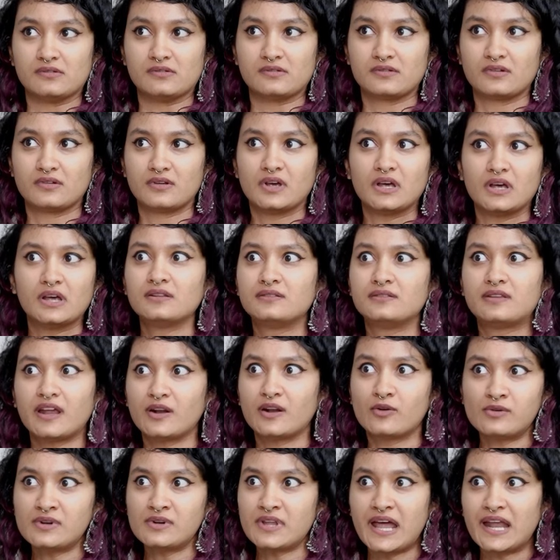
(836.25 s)
Yeah, yeah that's what
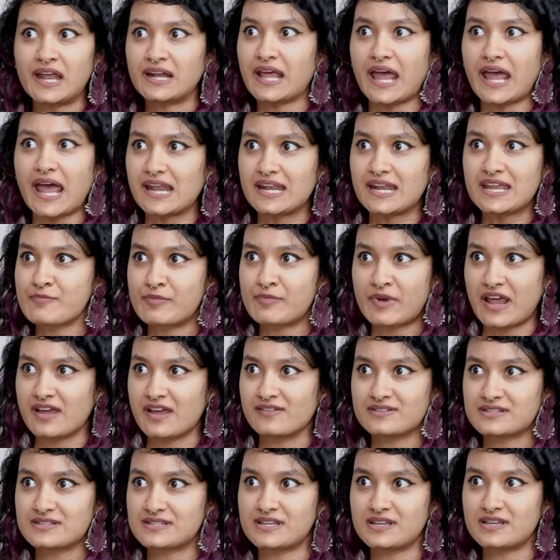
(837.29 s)
They don't get any
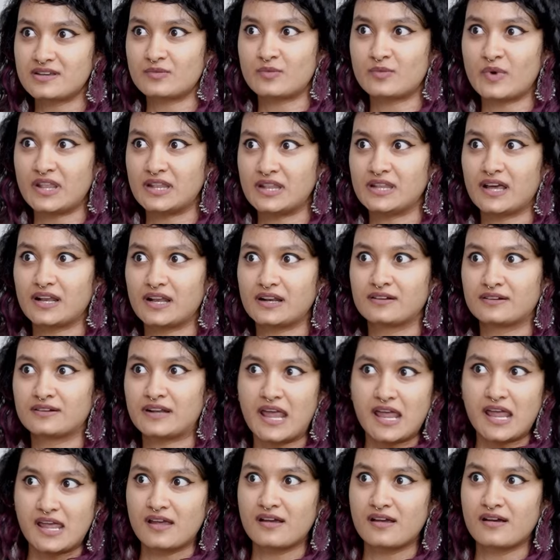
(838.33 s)
privacy when they're
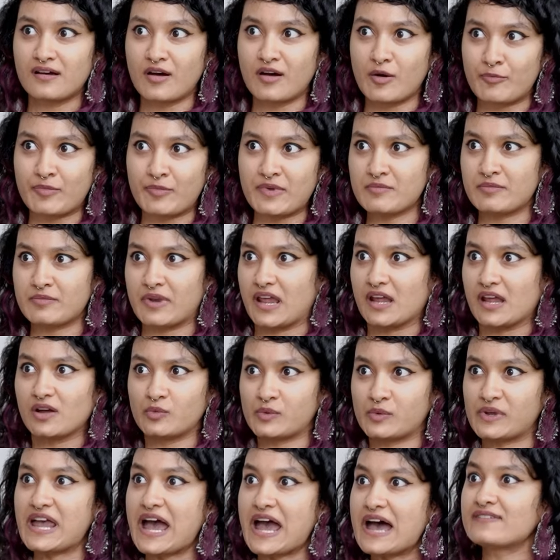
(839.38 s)
taking a pee break.
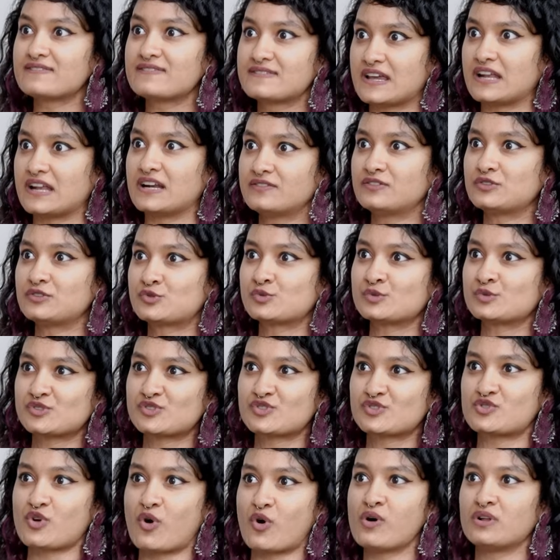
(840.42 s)
We Correct. have individual
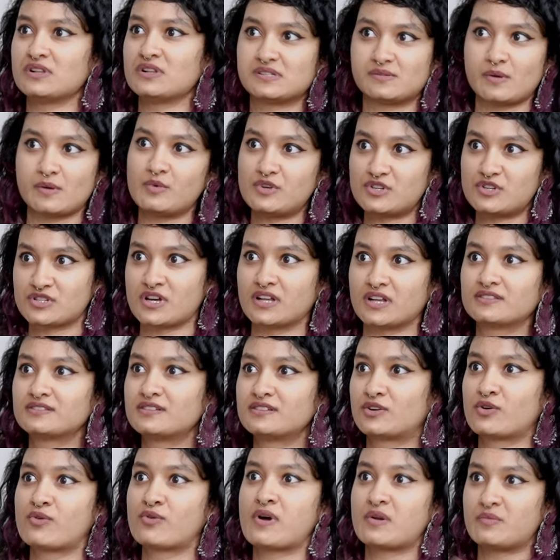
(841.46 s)
stalls where we Correct. shut
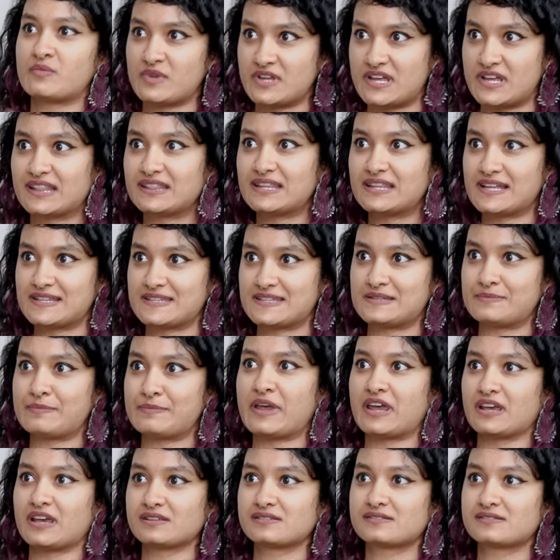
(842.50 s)
the door and we get that
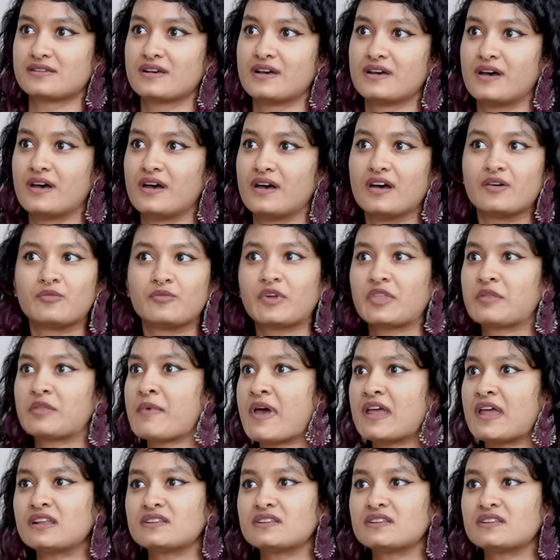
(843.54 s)
space. Yeah, yeah. With men,